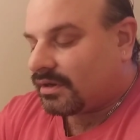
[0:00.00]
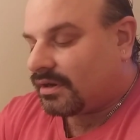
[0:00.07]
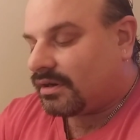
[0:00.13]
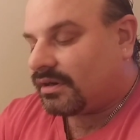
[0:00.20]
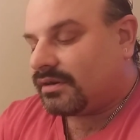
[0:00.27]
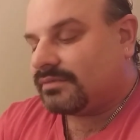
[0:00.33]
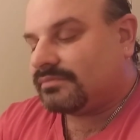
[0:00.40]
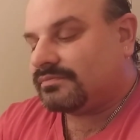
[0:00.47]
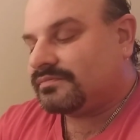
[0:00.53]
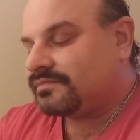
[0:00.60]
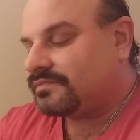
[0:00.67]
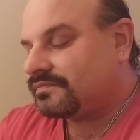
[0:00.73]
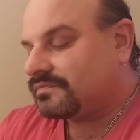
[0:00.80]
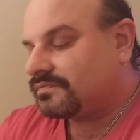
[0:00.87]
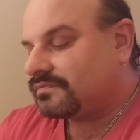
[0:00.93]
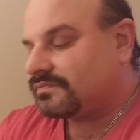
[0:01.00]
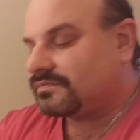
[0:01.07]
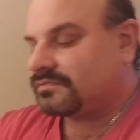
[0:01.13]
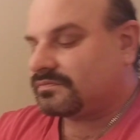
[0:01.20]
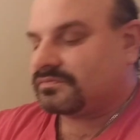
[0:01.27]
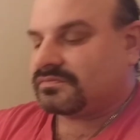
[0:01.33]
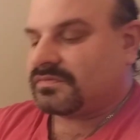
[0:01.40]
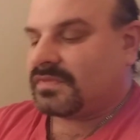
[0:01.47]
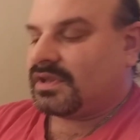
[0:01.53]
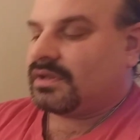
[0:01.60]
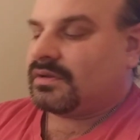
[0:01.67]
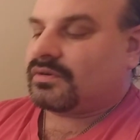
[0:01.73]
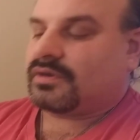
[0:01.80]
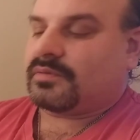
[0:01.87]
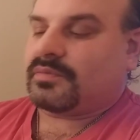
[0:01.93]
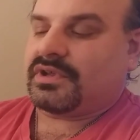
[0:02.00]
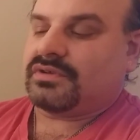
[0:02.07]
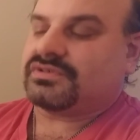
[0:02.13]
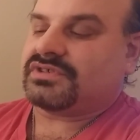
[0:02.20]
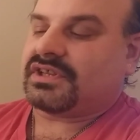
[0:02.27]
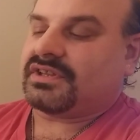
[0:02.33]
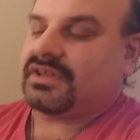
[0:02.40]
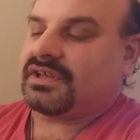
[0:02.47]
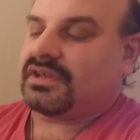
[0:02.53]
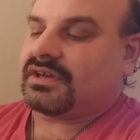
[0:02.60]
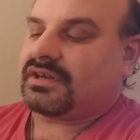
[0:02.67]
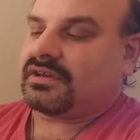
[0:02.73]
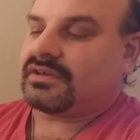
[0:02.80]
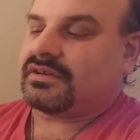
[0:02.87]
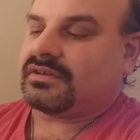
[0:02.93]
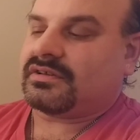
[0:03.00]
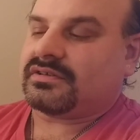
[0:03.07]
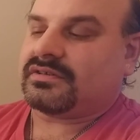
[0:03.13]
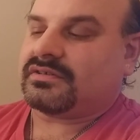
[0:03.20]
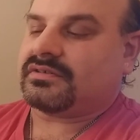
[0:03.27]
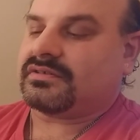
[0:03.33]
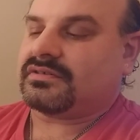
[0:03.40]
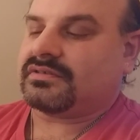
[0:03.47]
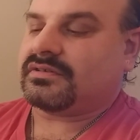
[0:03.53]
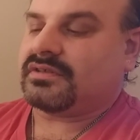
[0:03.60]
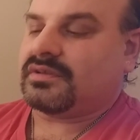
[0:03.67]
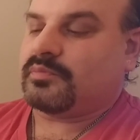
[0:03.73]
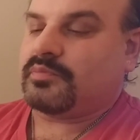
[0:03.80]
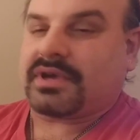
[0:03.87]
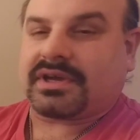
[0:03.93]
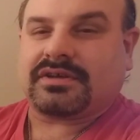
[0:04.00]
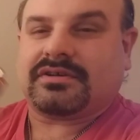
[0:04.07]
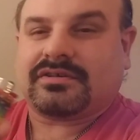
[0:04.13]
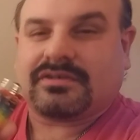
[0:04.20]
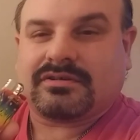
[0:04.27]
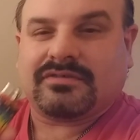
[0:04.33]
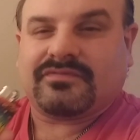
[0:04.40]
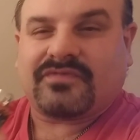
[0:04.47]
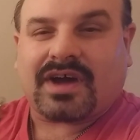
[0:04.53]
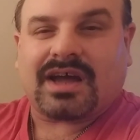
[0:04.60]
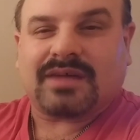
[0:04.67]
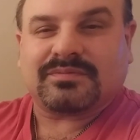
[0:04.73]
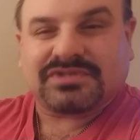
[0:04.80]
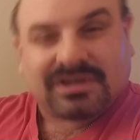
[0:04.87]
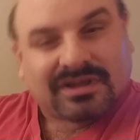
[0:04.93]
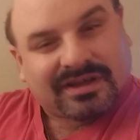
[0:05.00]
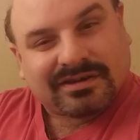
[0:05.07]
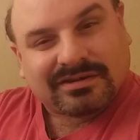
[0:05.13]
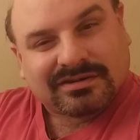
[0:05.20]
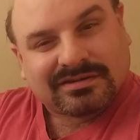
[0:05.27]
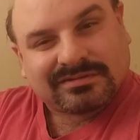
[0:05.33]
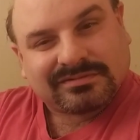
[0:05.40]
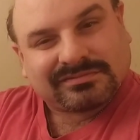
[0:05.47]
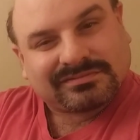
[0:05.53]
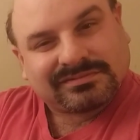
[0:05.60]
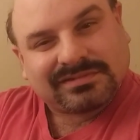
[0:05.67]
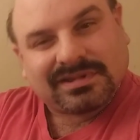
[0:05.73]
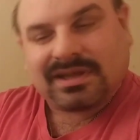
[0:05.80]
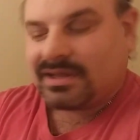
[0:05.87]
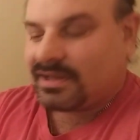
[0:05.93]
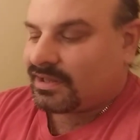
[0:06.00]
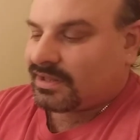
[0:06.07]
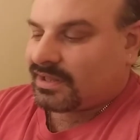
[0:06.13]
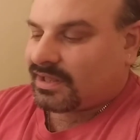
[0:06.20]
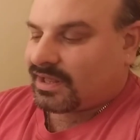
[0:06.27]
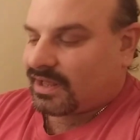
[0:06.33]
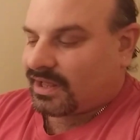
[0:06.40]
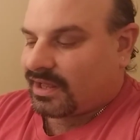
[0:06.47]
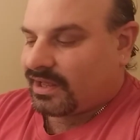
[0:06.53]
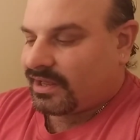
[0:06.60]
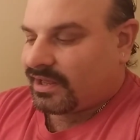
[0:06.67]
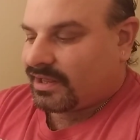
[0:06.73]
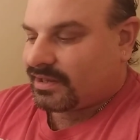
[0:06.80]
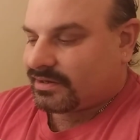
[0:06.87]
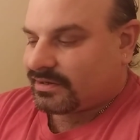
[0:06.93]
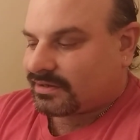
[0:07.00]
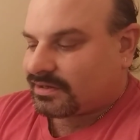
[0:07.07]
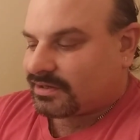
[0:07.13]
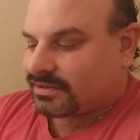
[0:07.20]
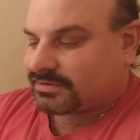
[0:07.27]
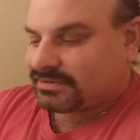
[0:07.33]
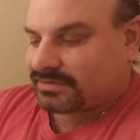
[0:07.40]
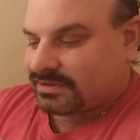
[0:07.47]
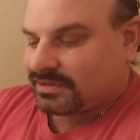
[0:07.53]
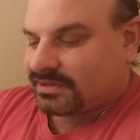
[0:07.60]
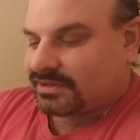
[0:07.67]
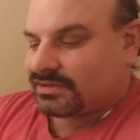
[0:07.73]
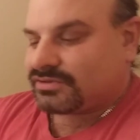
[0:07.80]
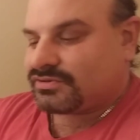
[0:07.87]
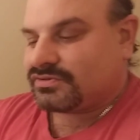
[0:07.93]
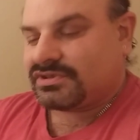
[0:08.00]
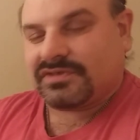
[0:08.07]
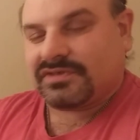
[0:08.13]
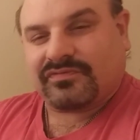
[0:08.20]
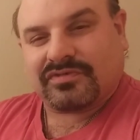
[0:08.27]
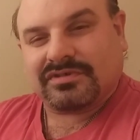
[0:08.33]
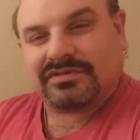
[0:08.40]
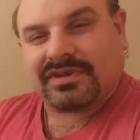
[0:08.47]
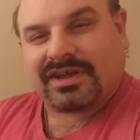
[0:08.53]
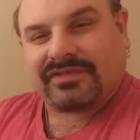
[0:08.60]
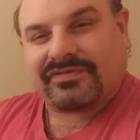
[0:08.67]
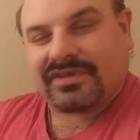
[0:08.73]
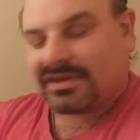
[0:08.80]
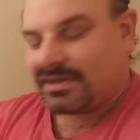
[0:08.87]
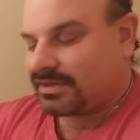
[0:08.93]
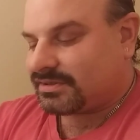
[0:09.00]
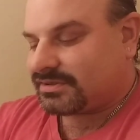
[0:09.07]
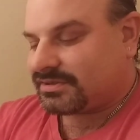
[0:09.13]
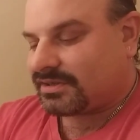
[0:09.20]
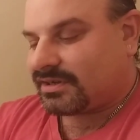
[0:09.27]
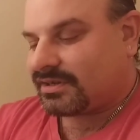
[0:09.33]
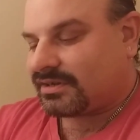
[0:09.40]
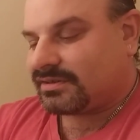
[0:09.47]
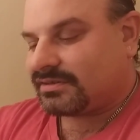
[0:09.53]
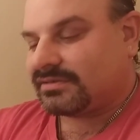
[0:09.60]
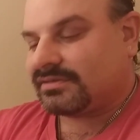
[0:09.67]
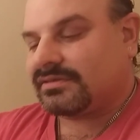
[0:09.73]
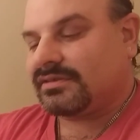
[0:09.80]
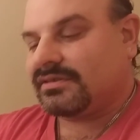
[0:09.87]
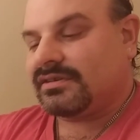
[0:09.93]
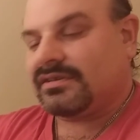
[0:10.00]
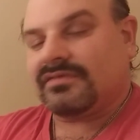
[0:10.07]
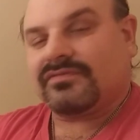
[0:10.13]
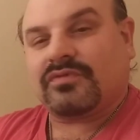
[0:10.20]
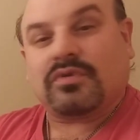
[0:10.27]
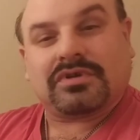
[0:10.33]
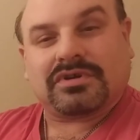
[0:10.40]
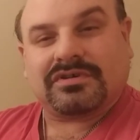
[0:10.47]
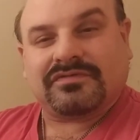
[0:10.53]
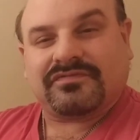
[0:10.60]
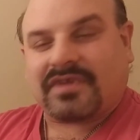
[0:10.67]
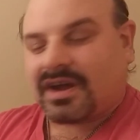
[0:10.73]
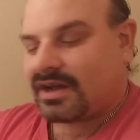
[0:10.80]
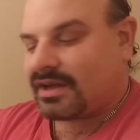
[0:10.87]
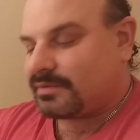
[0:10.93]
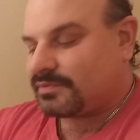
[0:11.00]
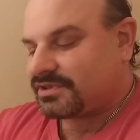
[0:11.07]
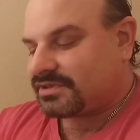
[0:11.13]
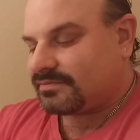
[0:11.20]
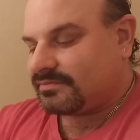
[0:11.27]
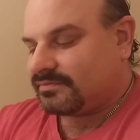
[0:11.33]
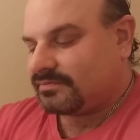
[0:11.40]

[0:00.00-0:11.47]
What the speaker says: Going to be using the Bic Good Vibes lighter. And because juicy fruit, I think, is full of good vibes.